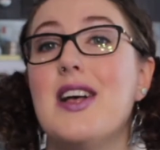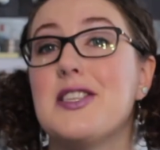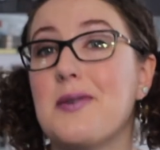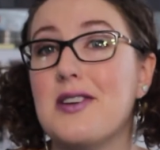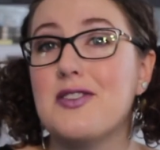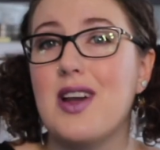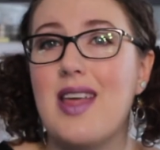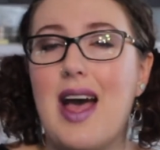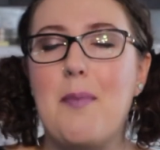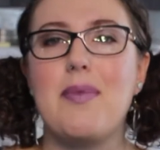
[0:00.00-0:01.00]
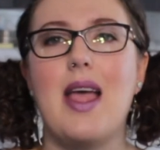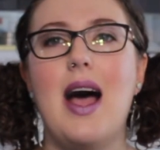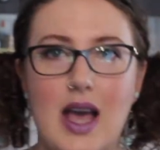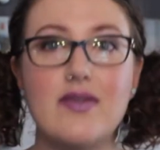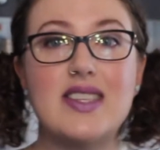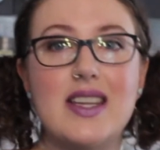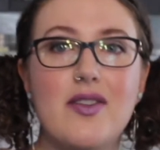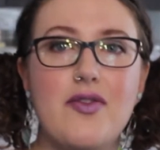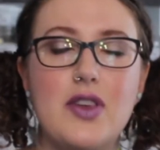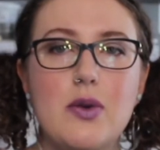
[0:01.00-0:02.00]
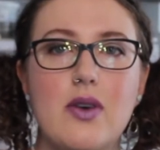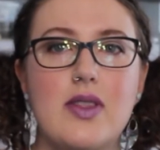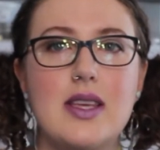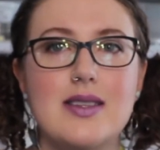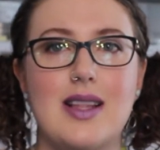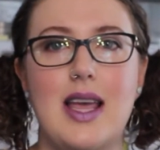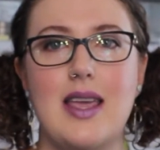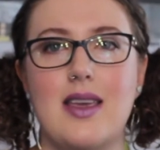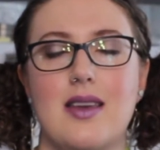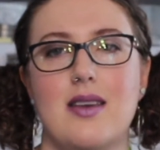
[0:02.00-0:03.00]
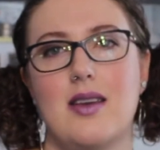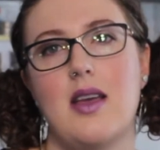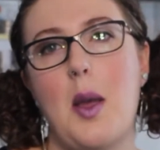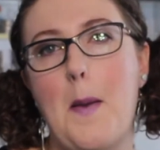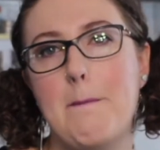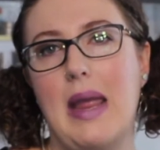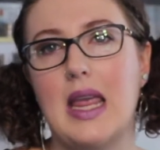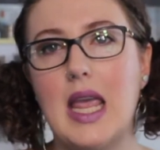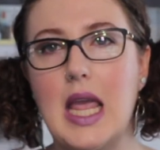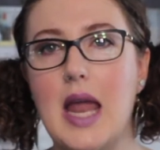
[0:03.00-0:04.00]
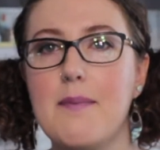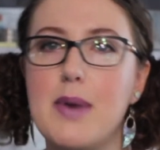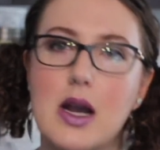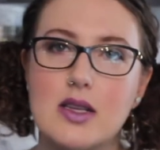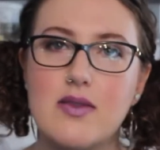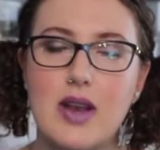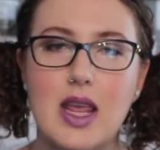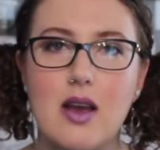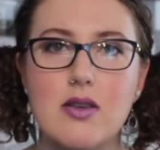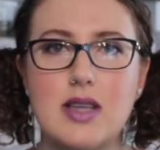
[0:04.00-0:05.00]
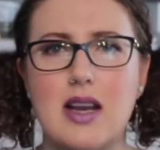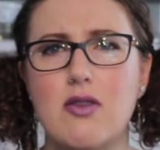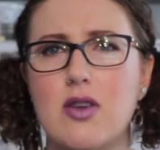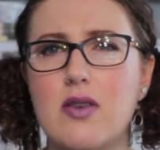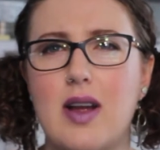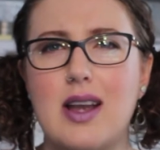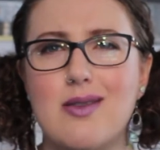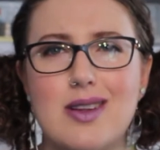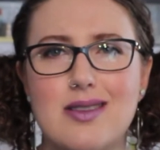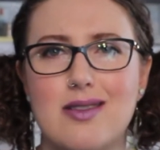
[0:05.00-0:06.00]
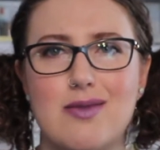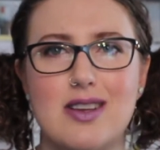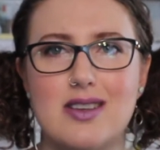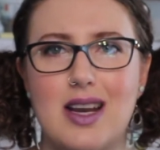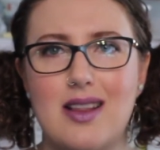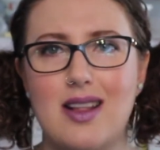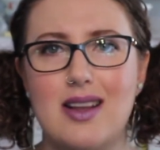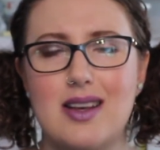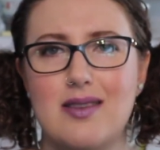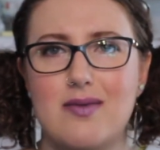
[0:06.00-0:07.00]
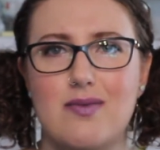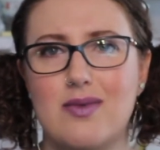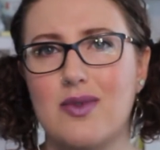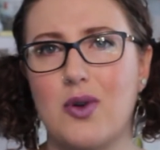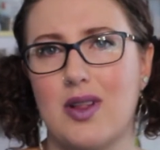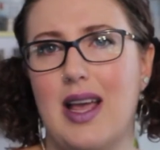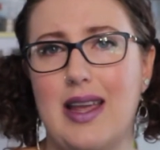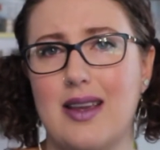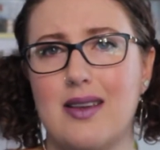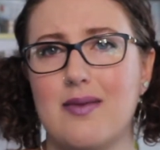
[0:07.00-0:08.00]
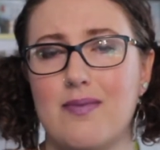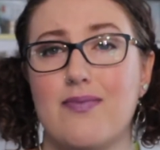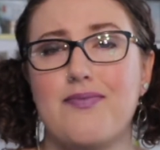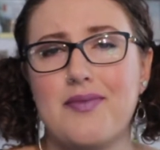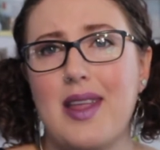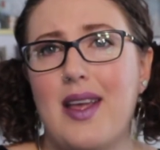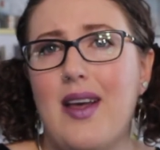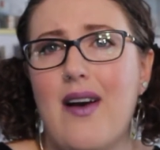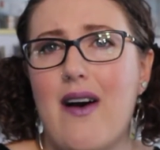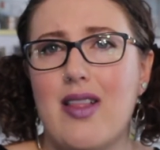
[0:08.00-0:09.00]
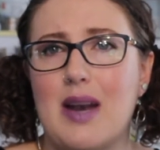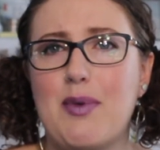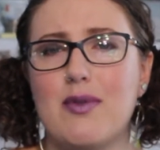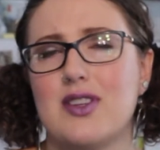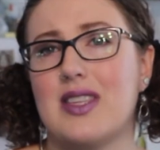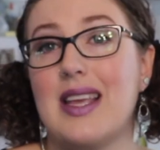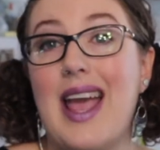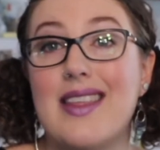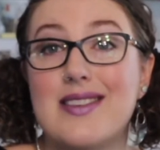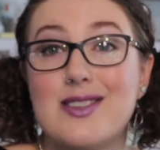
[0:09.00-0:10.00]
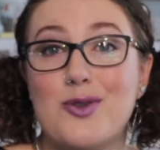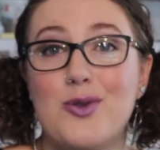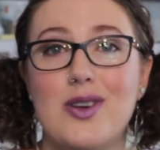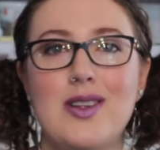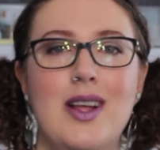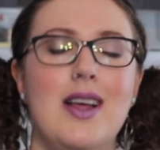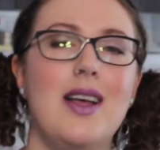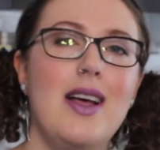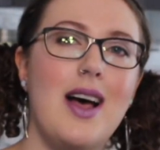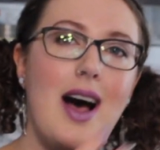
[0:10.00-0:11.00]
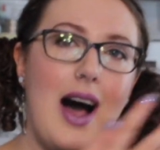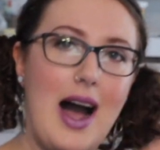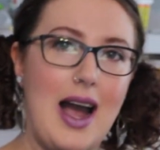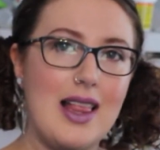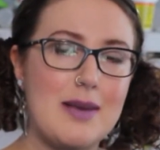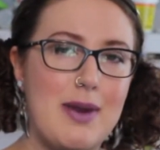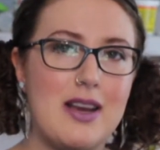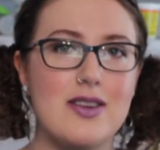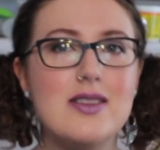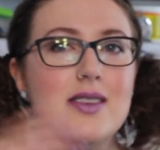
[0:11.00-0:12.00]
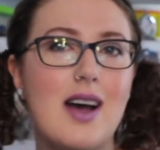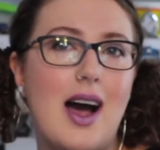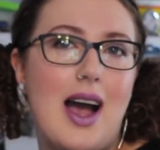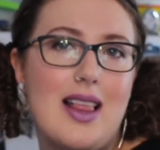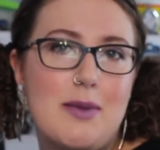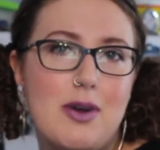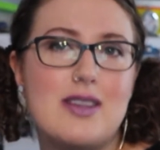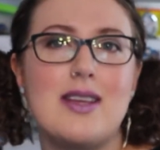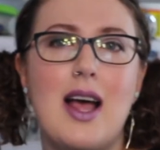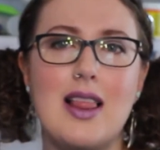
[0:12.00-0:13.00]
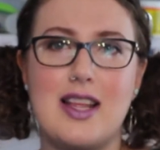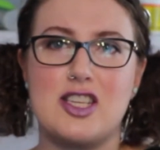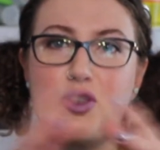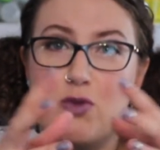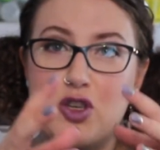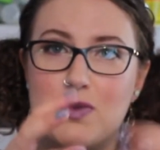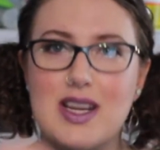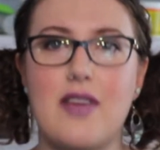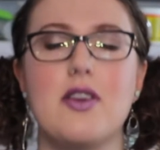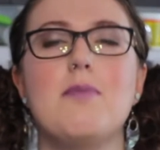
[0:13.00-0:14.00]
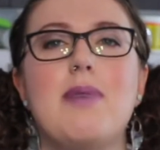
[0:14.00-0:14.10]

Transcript: So we're gonna try that. I've seen a few of these like baking and books videos. I don't know if anyone originated it or like a lot of people just think, hey, this is cool. I like baked goods. I like books. Let's smush them together.